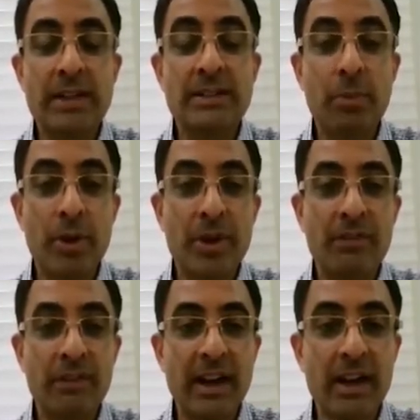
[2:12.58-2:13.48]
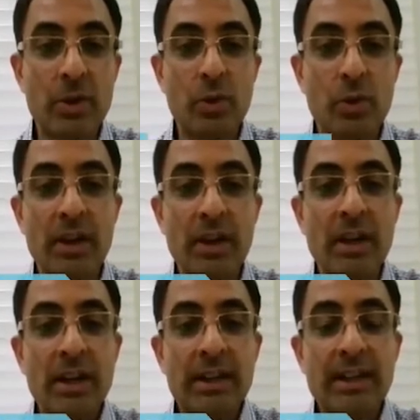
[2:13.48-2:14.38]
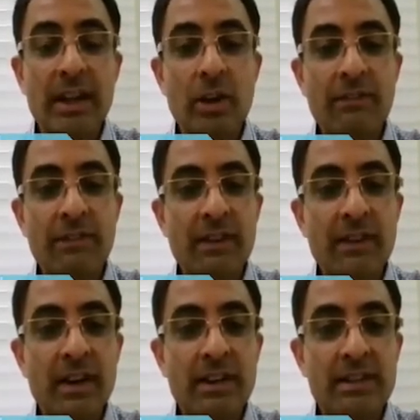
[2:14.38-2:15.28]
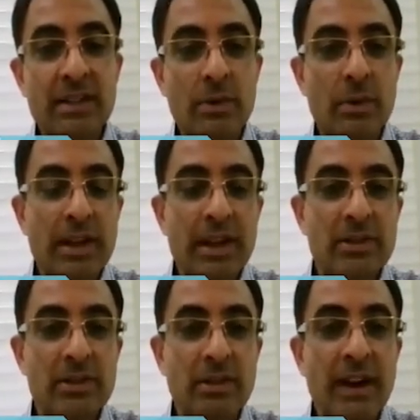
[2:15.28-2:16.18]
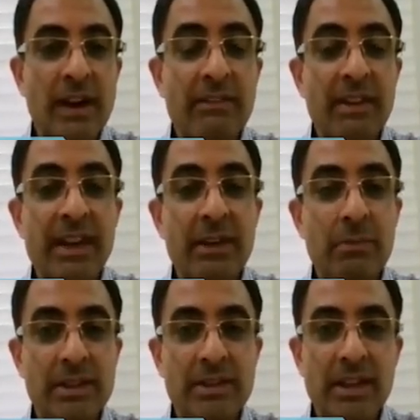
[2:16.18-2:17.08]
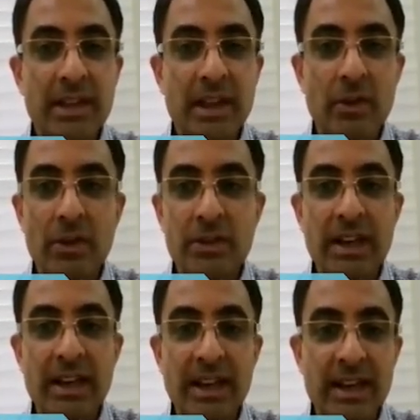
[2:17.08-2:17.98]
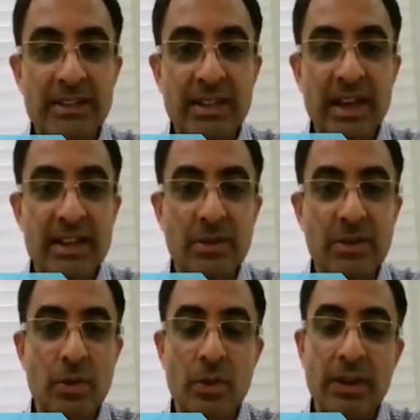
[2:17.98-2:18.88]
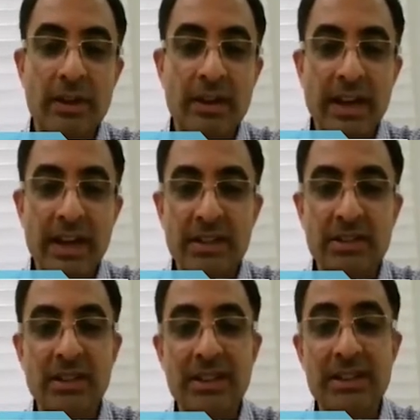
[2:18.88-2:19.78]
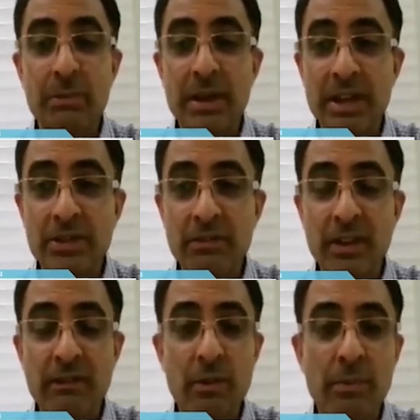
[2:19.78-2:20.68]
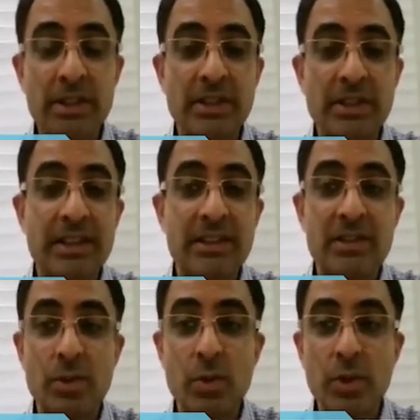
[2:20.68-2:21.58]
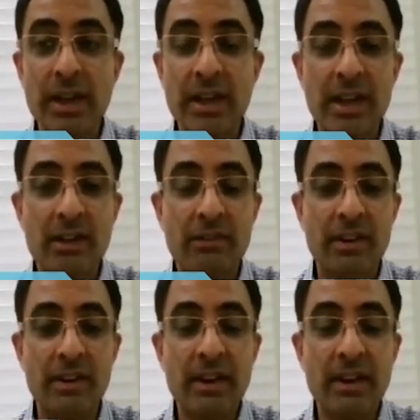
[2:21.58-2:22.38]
as a point of care tool? There are a lot of disadvantages of having an imaging technology like X-ray. As you know, irradiation, there's limitation of information. It is a 2D kind of